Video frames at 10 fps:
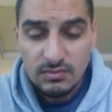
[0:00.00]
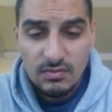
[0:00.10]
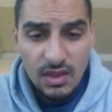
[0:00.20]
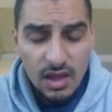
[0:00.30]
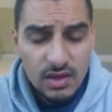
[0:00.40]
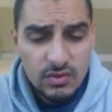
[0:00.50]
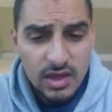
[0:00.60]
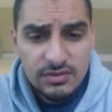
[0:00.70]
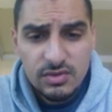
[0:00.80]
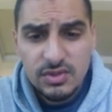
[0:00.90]
And we
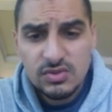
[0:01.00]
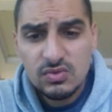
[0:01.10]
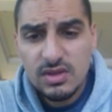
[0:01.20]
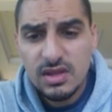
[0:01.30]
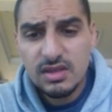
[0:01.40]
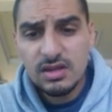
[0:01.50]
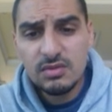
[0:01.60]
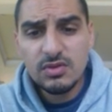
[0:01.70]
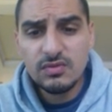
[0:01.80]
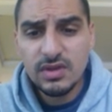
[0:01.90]
have to make sure that the
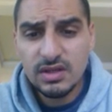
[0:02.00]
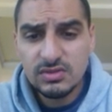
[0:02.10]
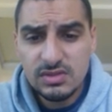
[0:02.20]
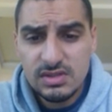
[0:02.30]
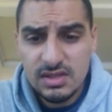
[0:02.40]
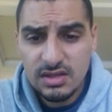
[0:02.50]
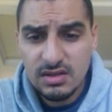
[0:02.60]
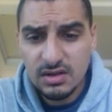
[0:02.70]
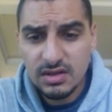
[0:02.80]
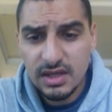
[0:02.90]
number of electrons that
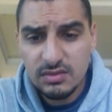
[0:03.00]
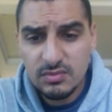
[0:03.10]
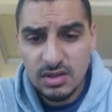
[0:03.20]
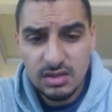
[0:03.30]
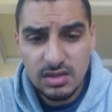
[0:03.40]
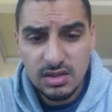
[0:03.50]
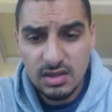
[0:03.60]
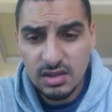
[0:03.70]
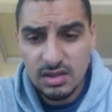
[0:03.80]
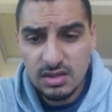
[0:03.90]
are gained by
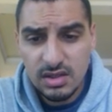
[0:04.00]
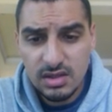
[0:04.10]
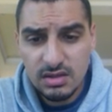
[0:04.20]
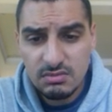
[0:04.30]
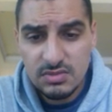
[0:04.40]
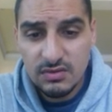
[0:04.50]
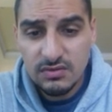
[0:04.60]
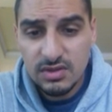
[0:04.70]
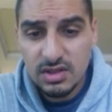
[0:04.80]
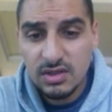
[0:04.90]
the
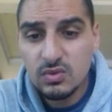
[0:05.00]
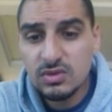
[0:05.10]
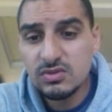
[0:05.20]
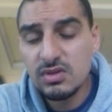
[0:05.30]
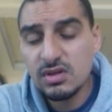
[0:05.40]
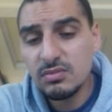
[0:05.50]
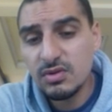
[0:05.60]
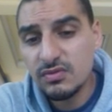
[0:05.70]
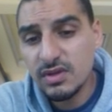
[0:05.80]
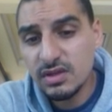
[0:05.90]
sulfur equal to the number
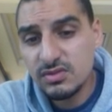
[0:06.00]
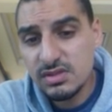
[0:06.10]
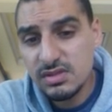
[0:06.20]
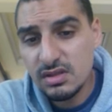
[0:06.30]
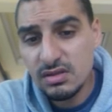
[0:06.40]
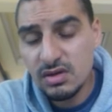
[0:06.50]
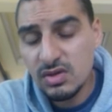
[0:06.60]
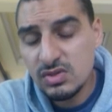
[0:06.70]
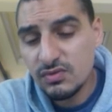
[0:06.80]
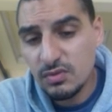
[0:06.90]
of electrons that are
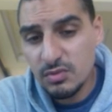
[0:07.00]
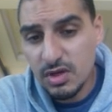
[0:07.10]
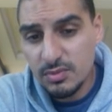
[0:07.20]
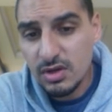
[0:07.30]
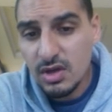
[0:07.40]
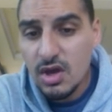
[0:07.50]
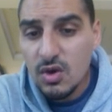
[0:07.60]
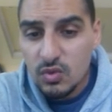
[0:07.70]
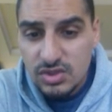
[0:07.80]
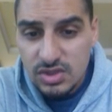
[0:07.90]
lost from copper,
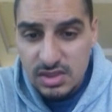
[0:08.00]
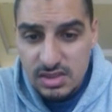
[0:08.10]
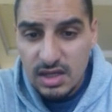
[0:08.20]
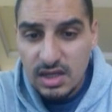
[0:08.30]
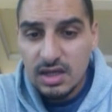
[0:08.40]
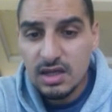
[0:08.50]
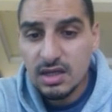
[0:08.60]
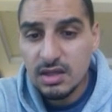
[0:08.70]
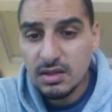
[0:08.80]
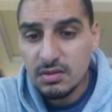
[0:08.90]
which is
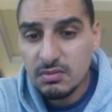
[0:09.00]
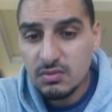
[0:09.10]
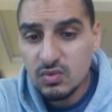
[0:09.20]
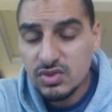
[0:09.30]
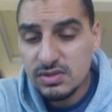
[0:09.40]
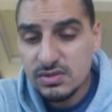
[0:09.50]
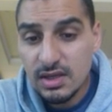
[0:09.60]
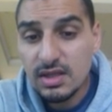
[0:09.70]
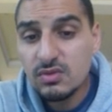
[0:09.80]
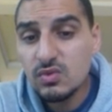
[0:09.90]
right,
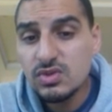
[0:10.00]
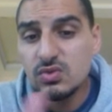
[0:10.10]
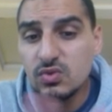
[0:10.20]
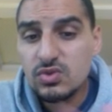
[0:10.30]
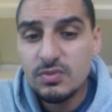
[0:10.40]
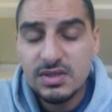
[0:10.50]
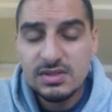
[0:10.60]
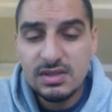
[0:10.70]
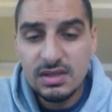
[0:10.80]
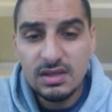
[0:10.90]
and which makes
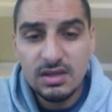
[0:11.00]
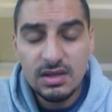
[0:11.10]
the